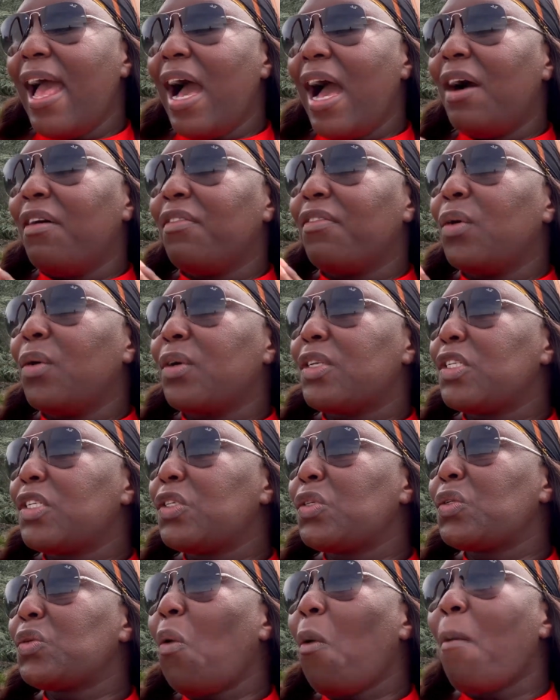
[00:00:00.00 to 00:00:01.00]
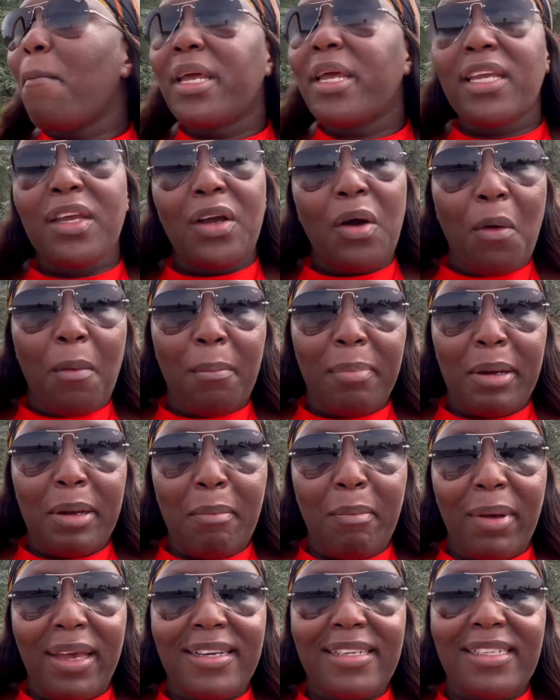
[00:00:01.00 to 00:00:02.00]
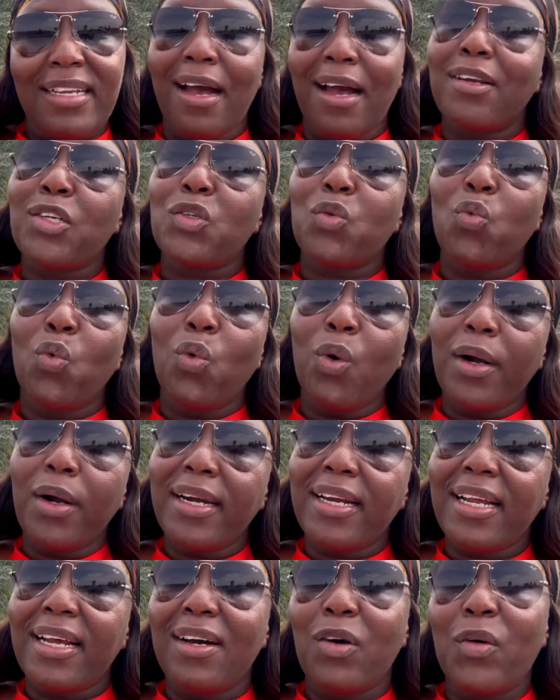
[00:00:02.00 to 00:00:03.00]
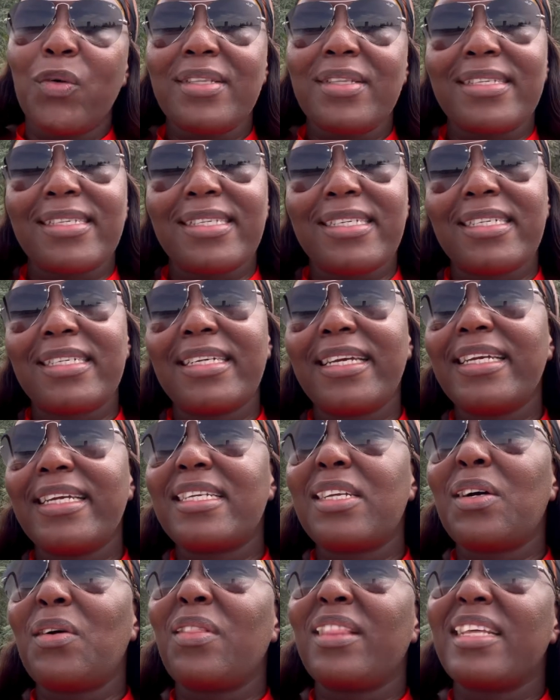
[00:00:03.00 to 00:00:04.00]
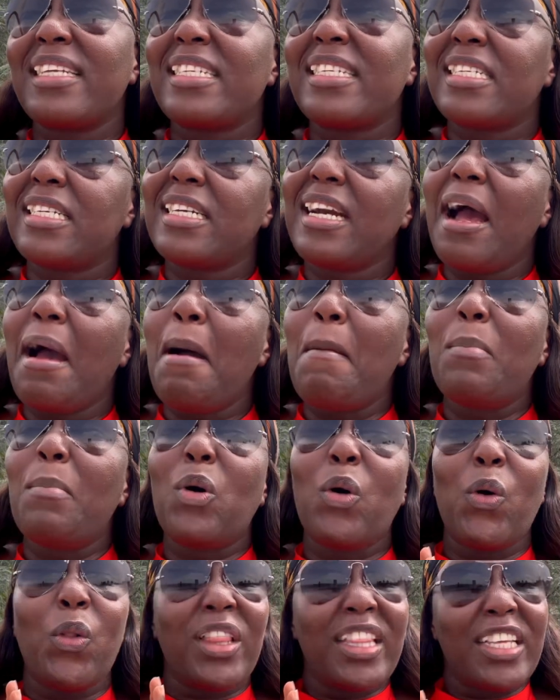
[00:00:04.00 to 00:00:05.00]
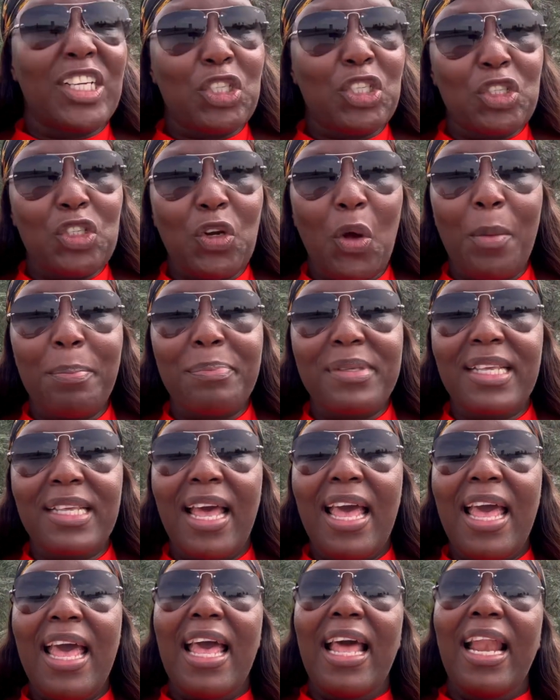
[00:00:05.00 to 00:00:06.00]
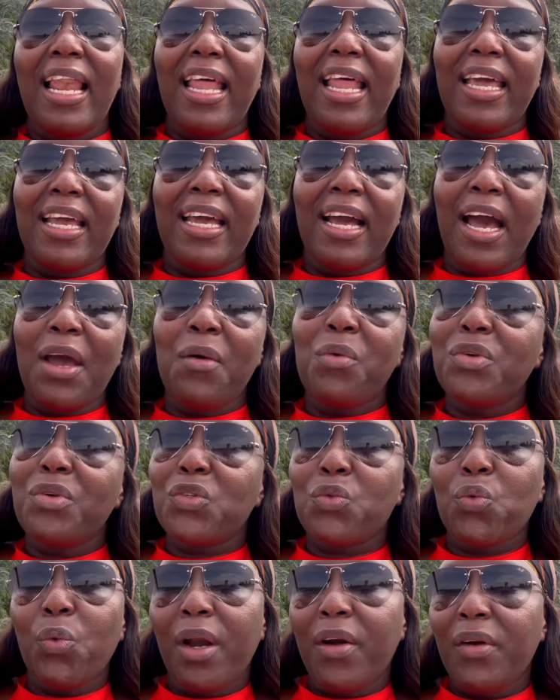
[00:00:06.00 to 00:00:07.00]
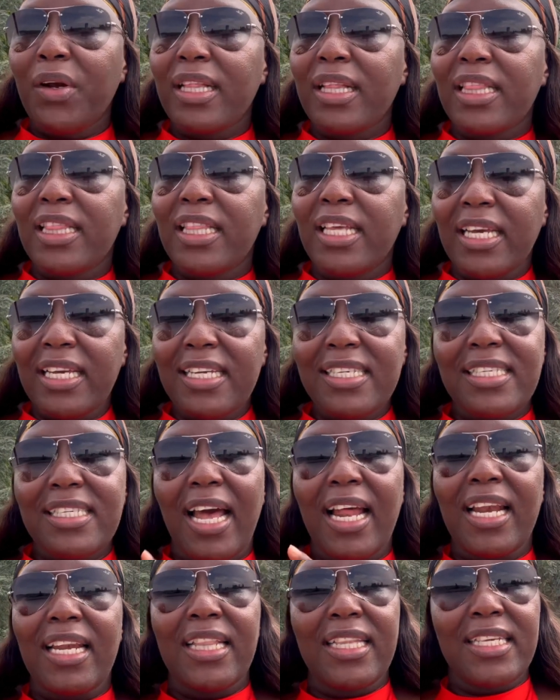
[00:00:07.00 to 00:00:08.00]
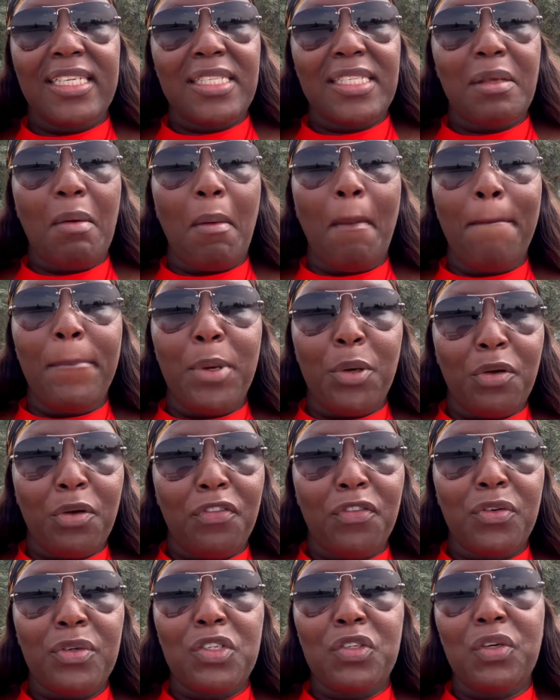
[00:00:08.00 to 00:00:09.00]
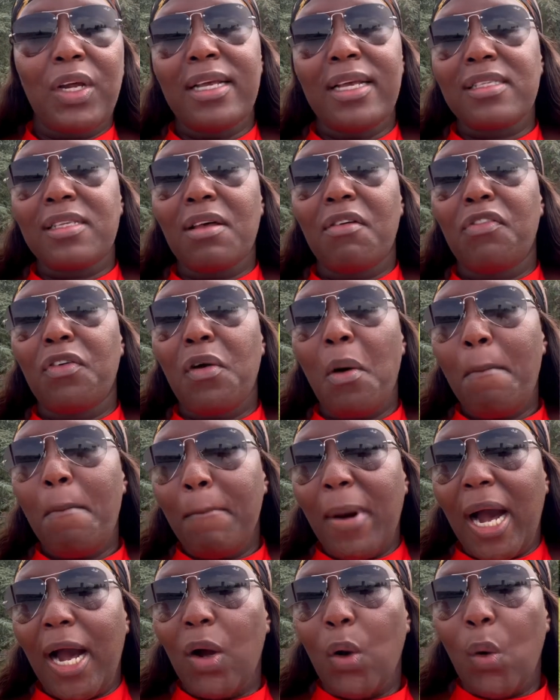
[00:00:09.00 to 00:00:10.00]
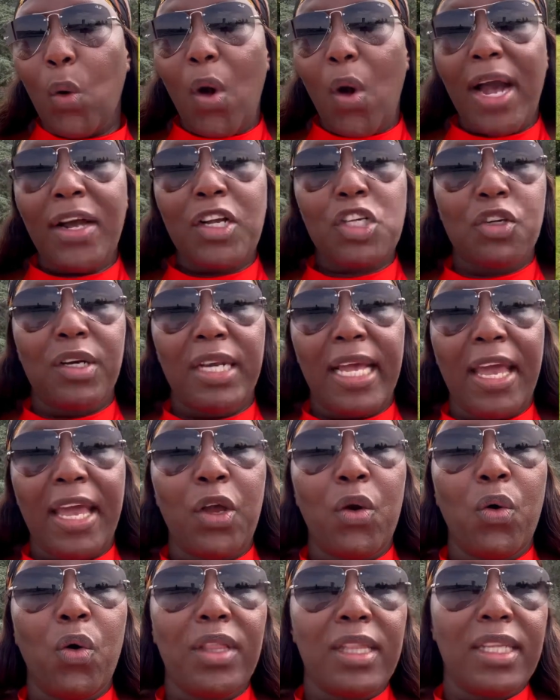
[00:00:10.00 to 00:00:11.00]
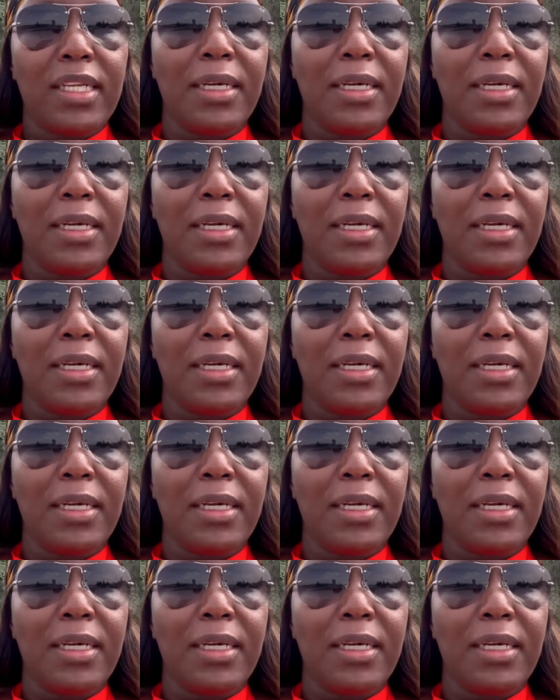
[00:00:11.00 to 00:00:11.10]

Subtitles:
I've got so many compliments at work, on street, on the tram, on the shops. Like, I was wearing this and this beautiful dress from Mango. Actually, I got